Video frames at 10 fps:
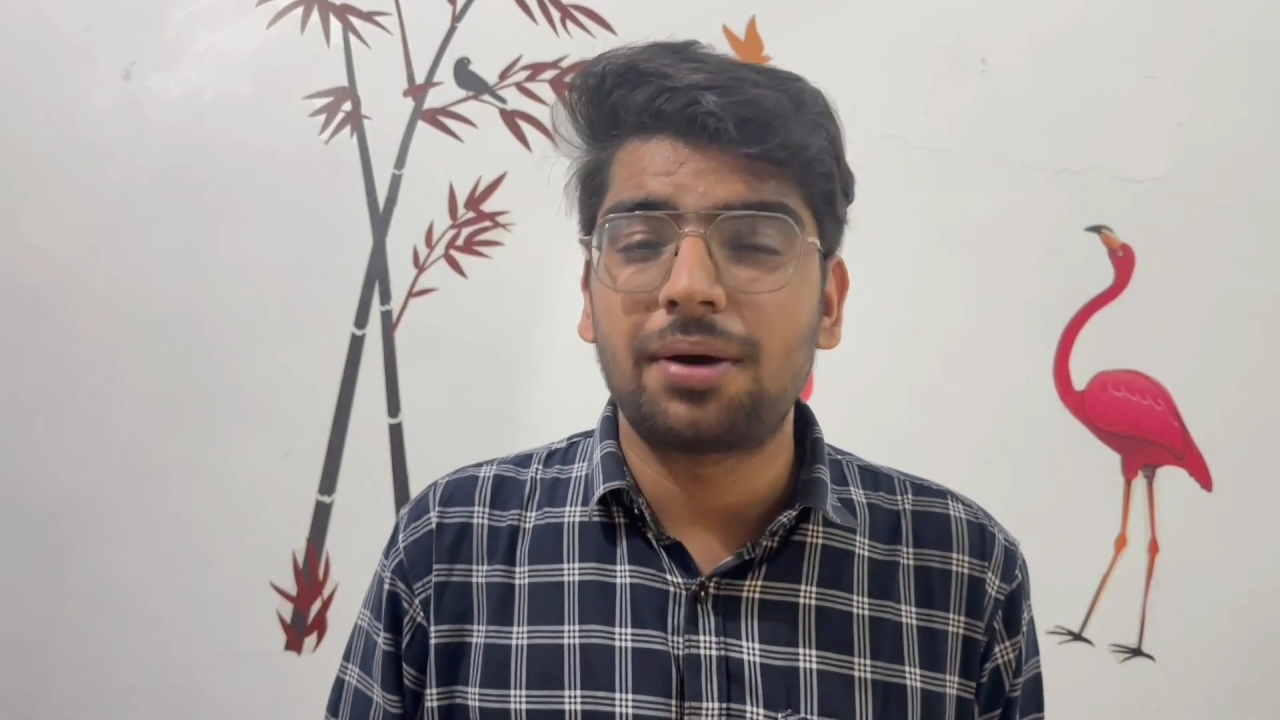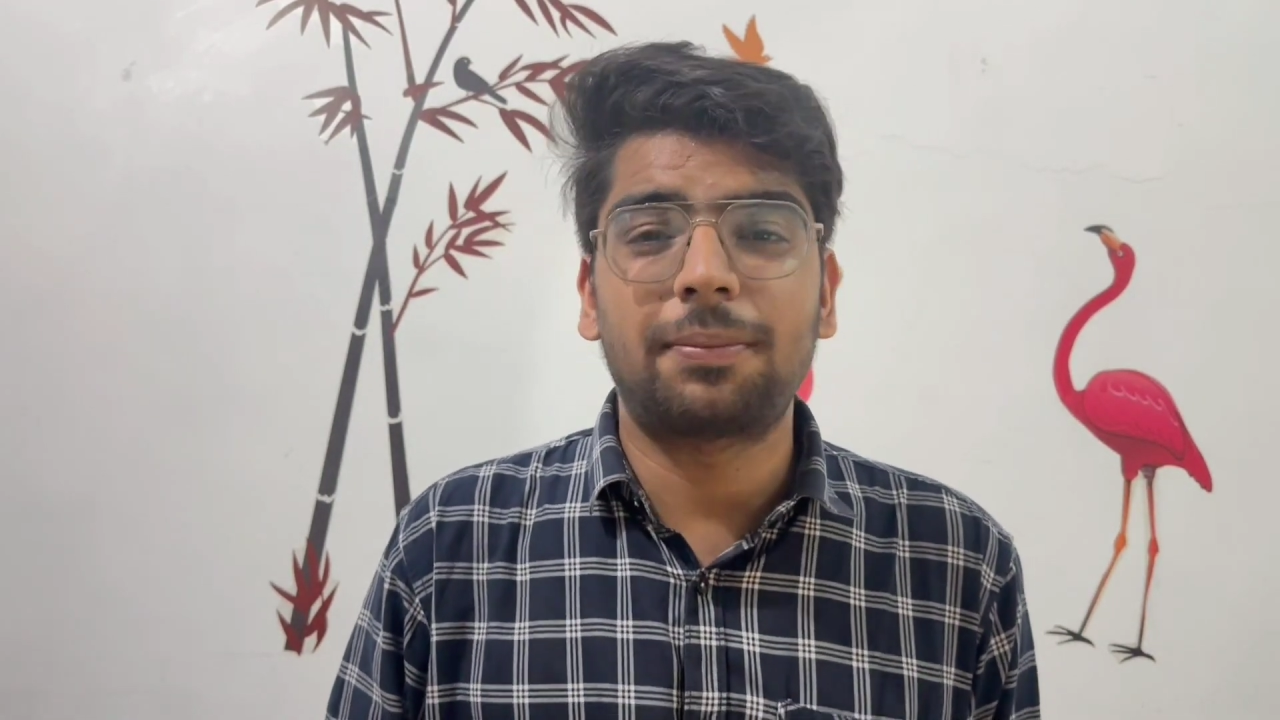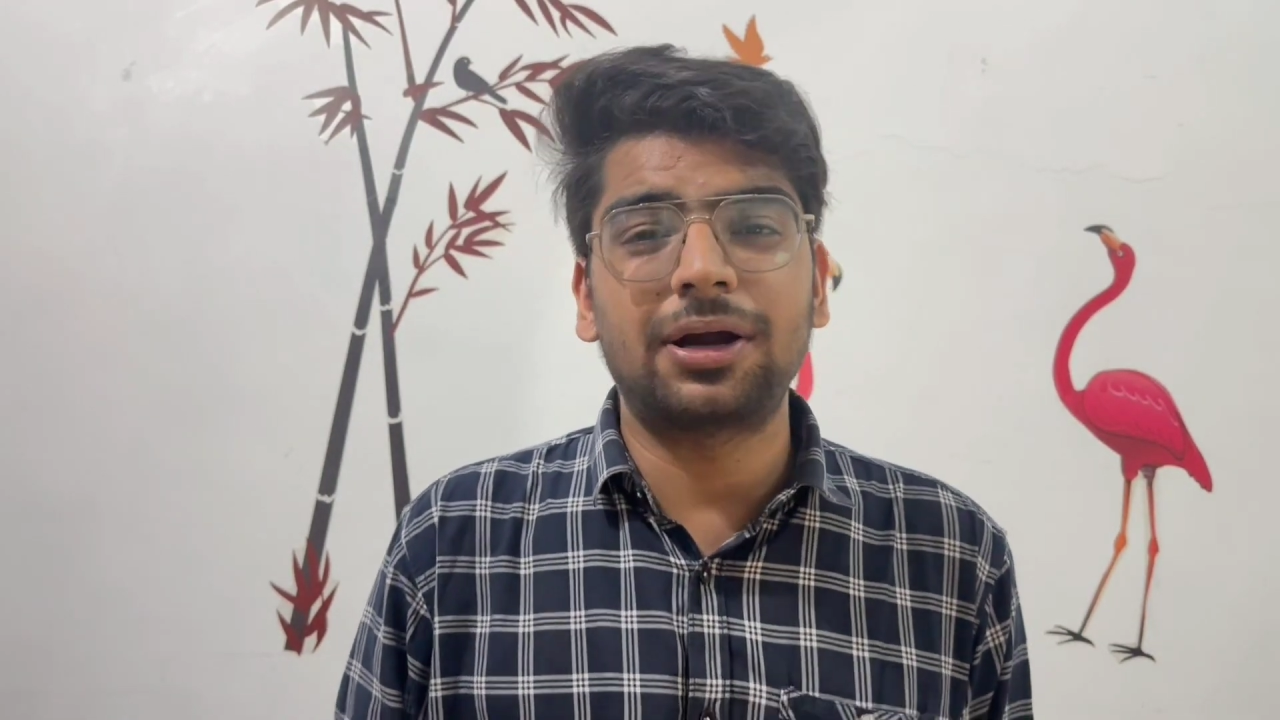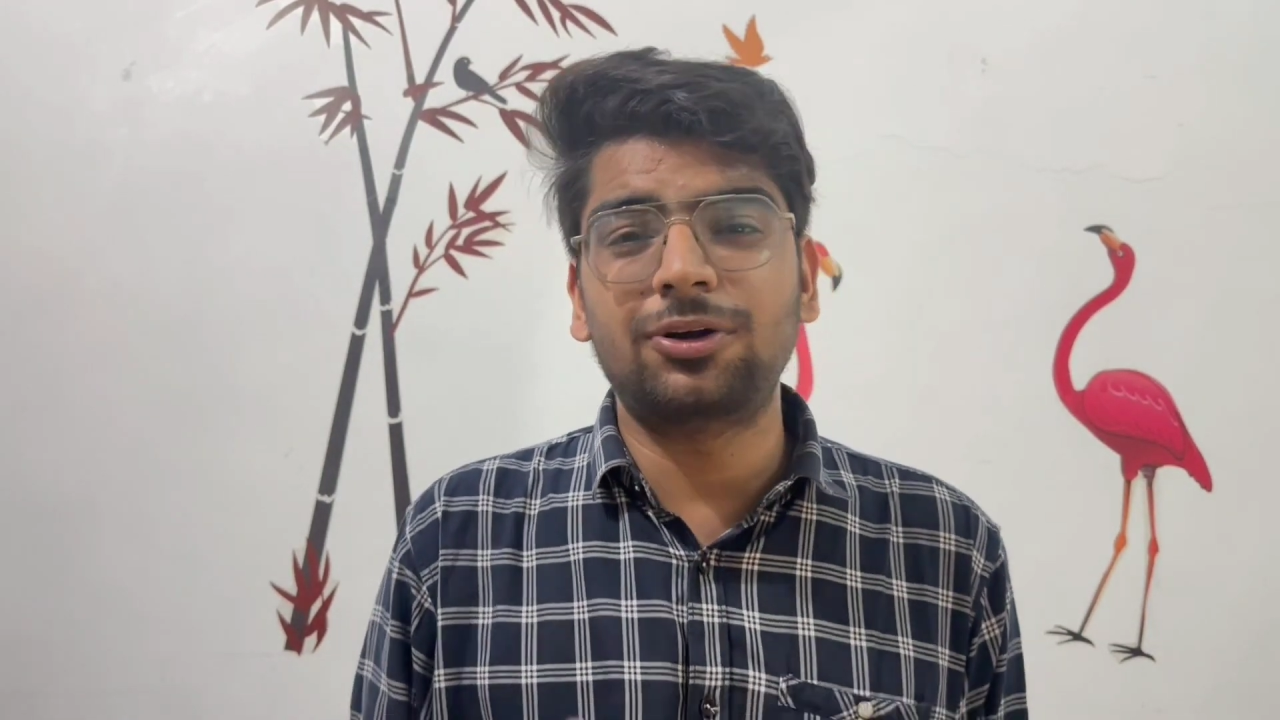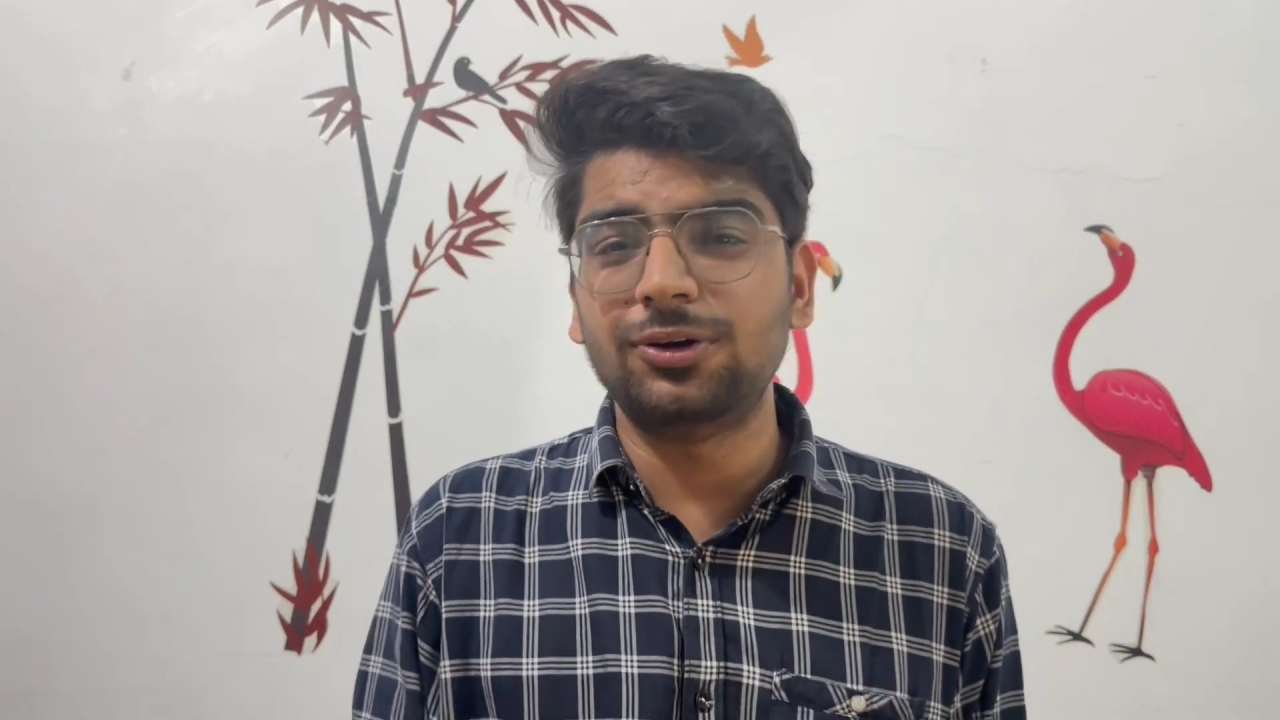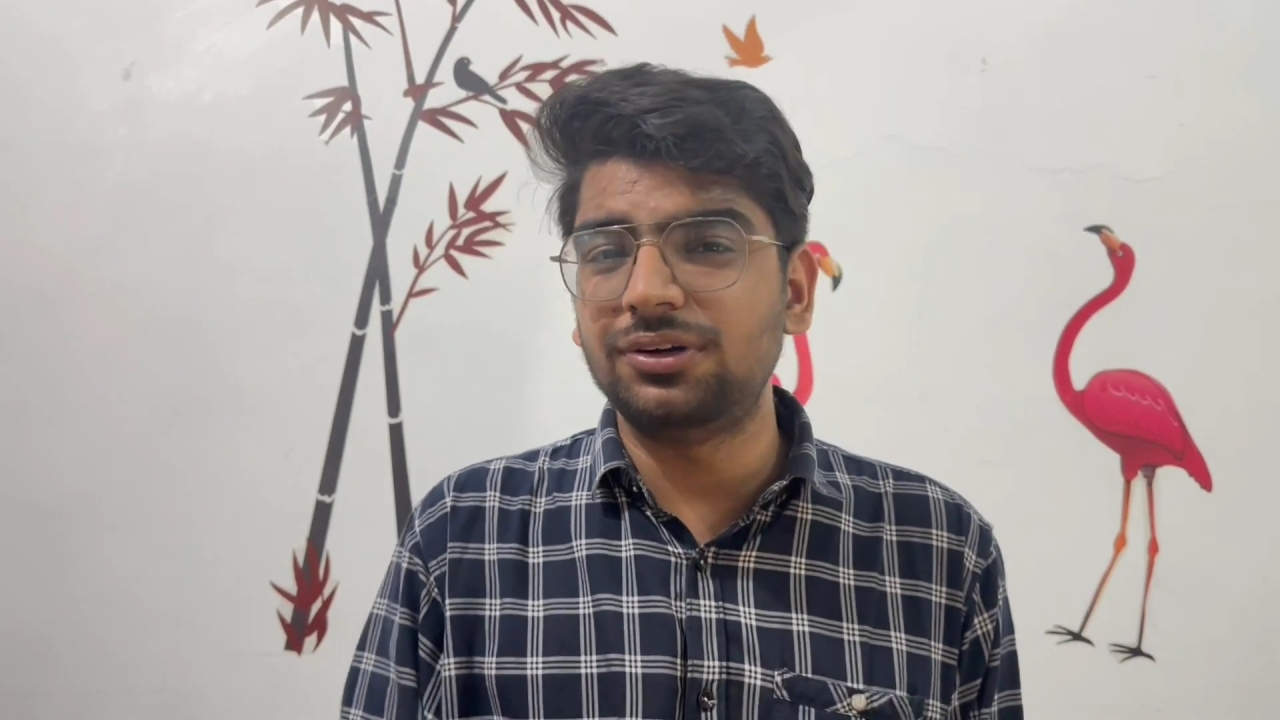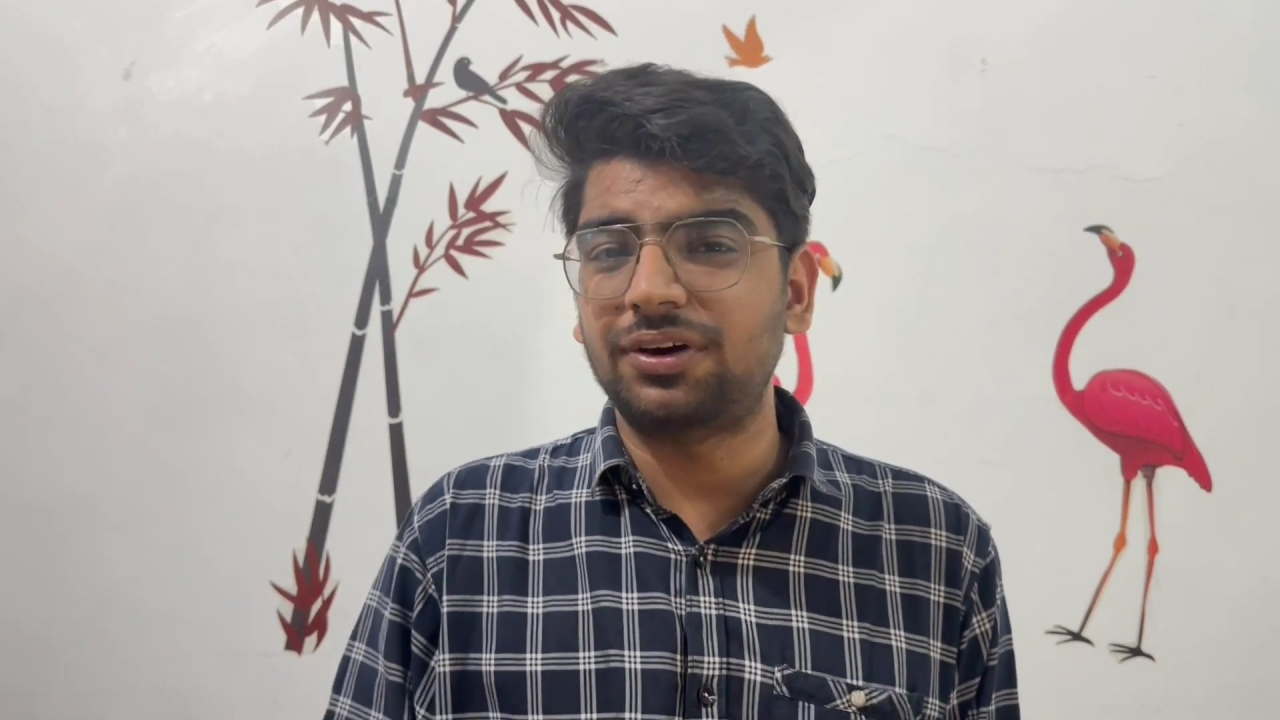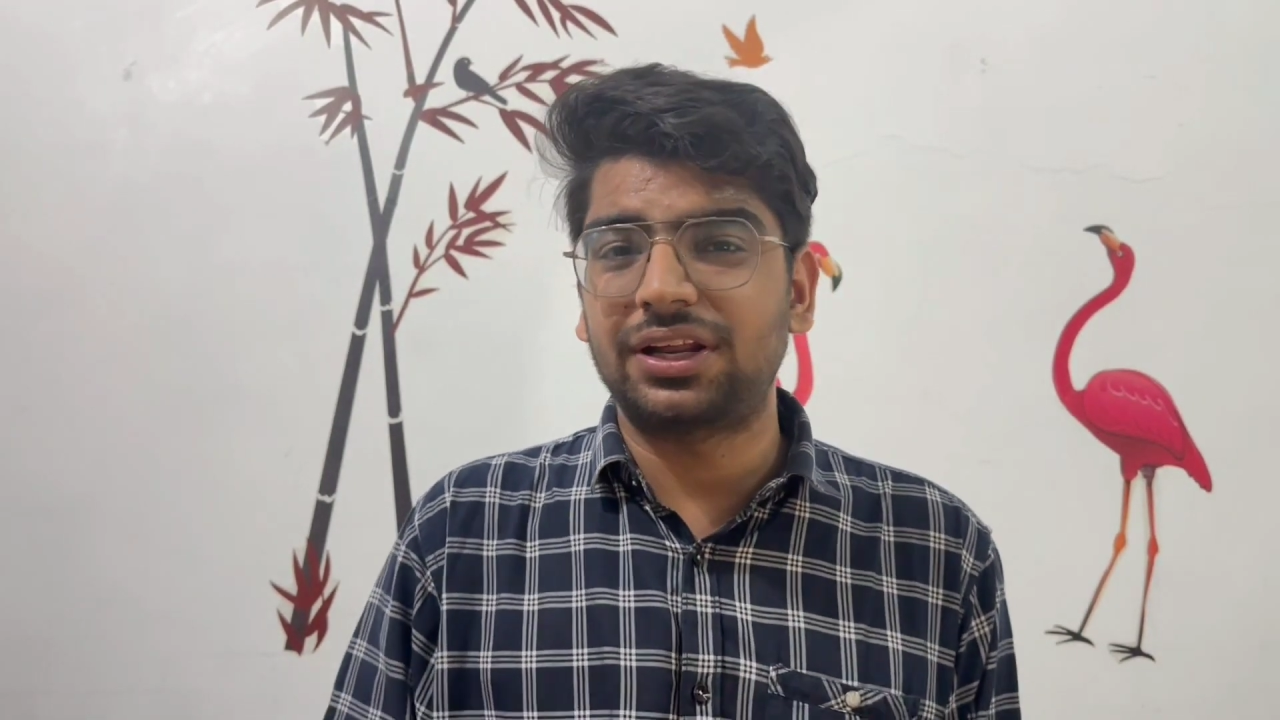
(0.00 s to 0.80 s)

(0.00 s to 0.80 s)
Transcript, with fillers: But don't